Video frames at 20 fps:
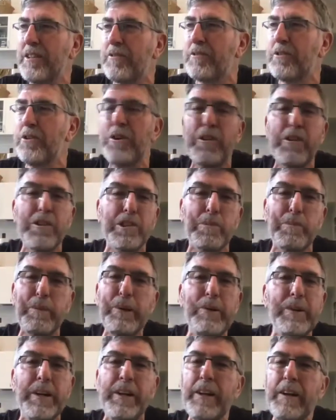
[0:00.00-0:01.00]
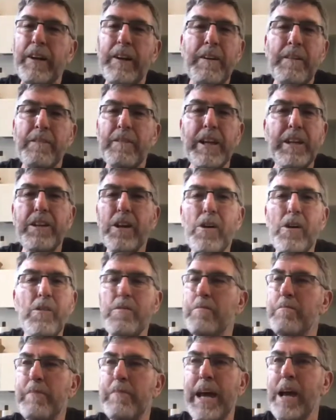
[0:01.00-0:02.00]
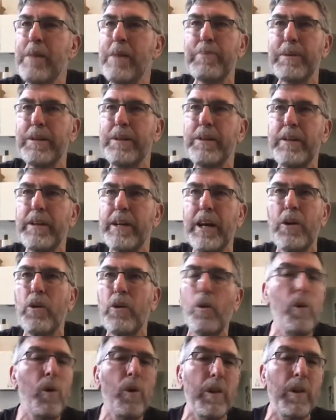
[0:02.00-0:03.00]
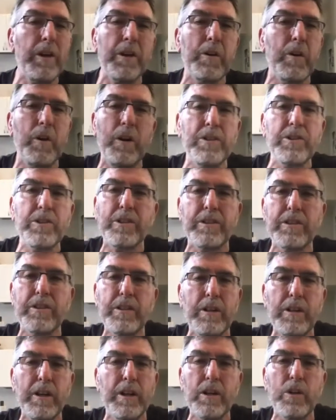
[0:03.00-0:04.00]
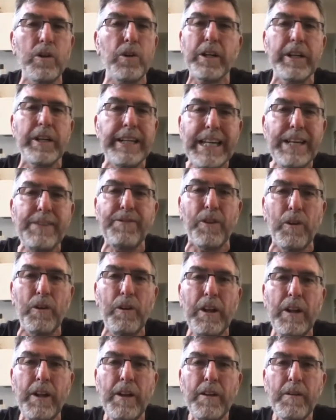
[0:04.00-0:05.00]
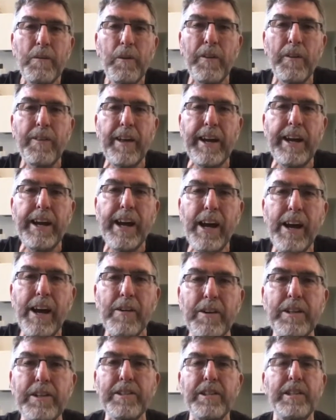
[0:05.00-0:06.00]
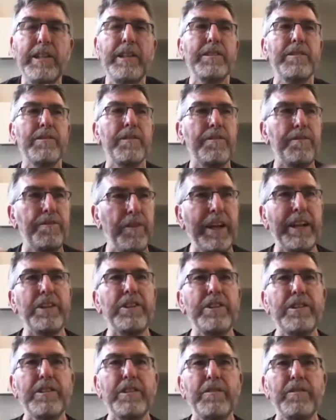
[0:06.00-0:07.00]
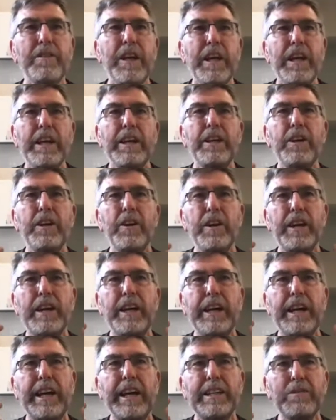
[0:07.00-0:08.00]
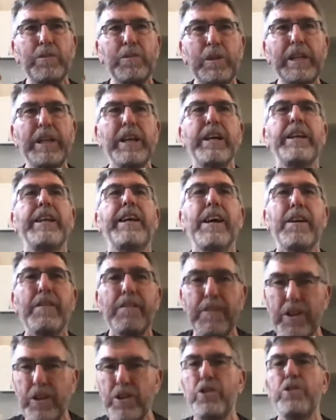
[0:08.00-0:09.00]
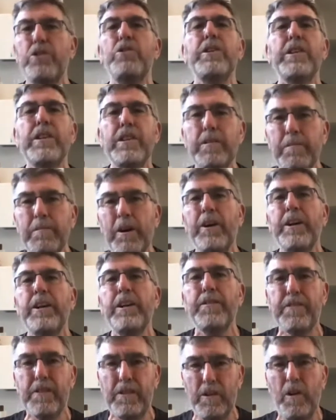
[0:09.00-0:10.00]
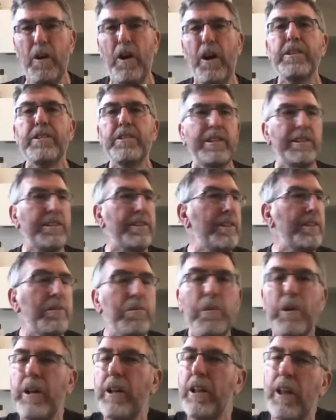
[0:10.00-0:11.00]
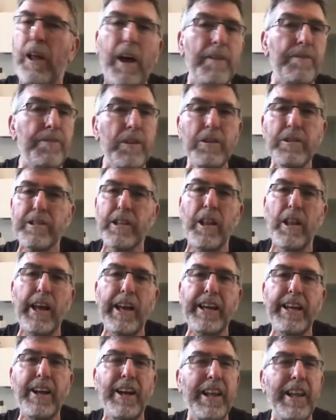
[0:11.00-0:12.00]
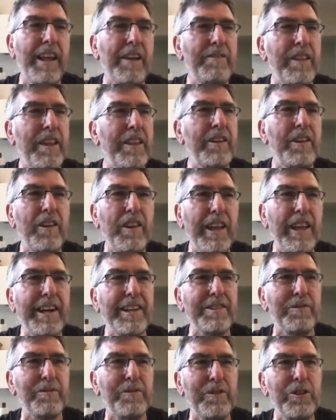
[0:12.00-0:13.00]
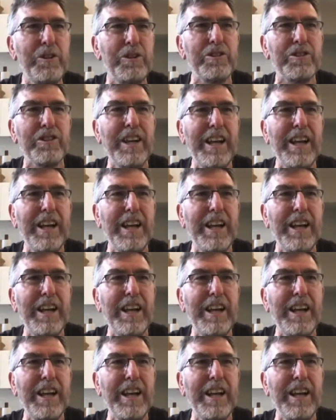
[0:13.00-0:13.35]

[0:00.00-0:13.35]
fruit of the Spirit, they don't map at all across good and evil. What they are is reflections of, as we are now renewed in the mind of Christ, this is what life looks like. And I love the little last verse,